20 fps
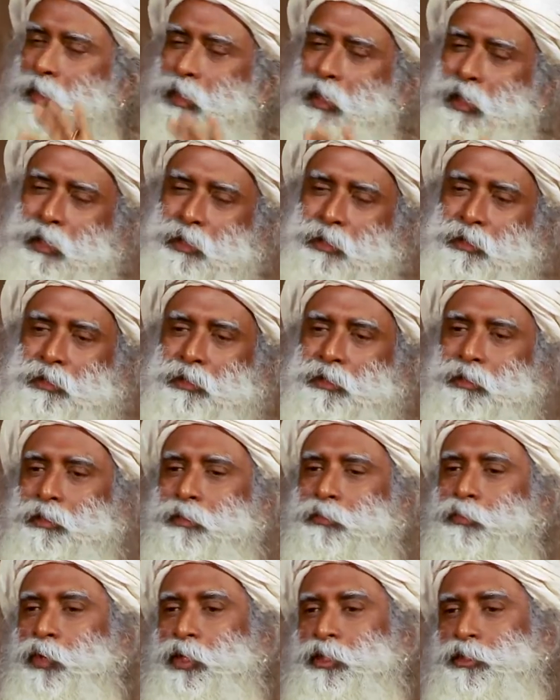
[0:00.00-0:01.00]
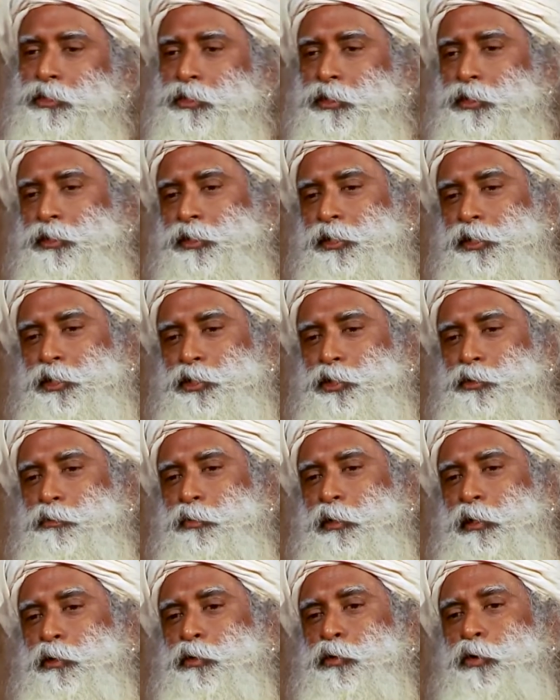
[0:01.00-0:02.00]
And one generation
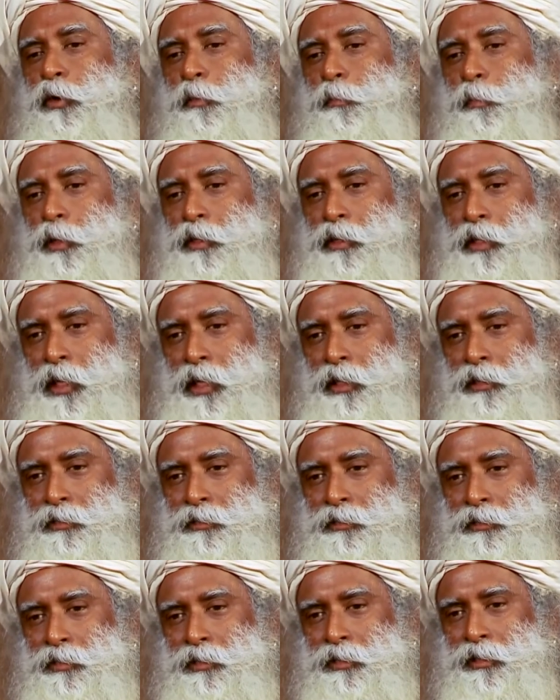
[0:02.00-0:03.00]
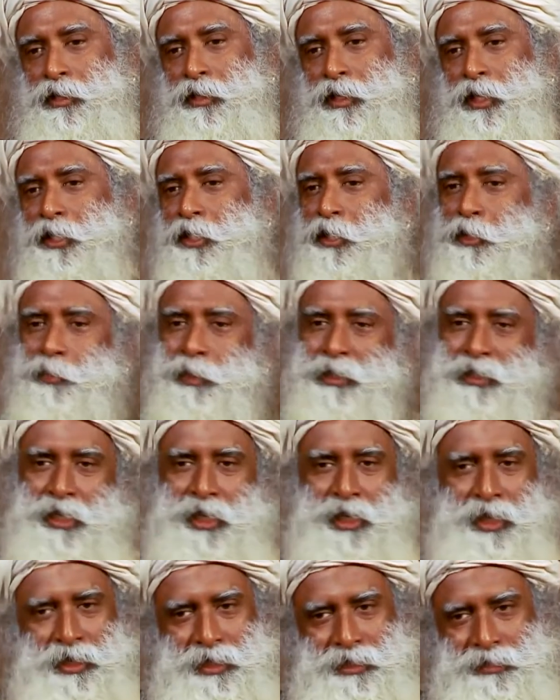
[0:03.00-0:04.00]
will grow up on that and it will
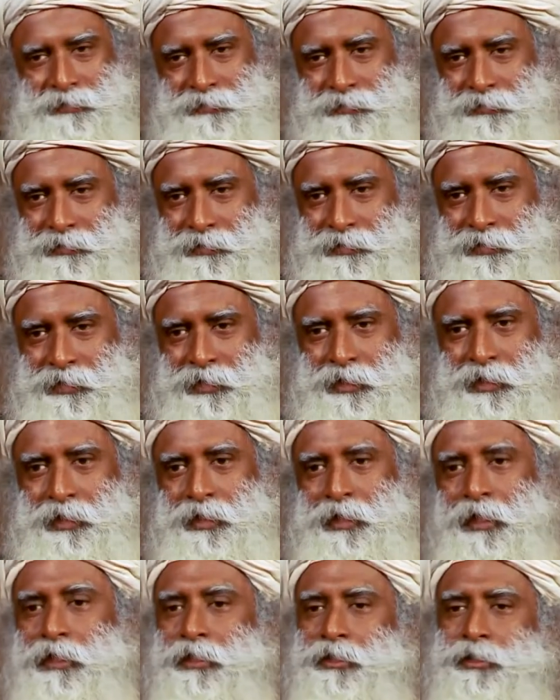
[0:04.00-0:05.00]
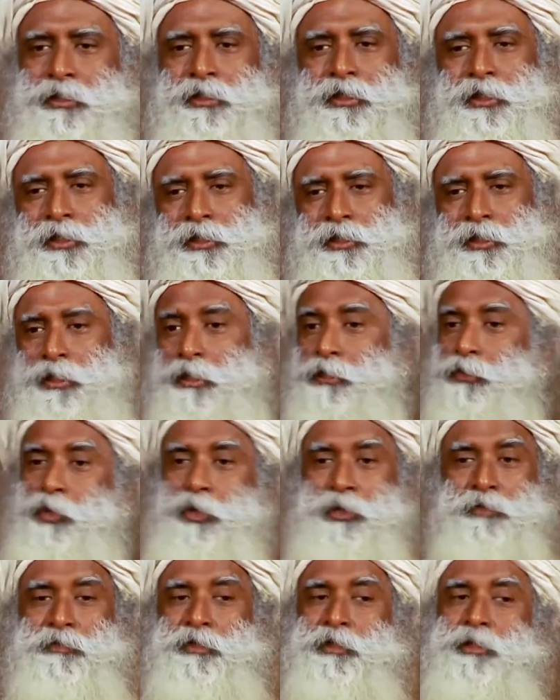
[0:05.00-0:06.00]
die. Next generation has
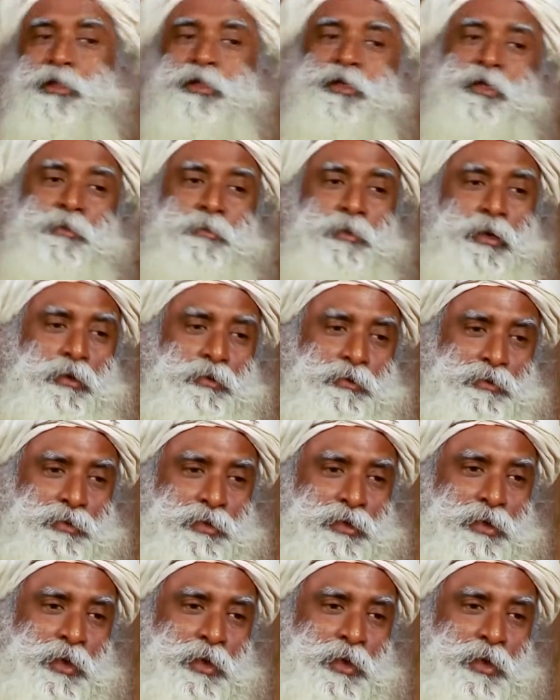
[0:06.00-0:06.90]
not even heard about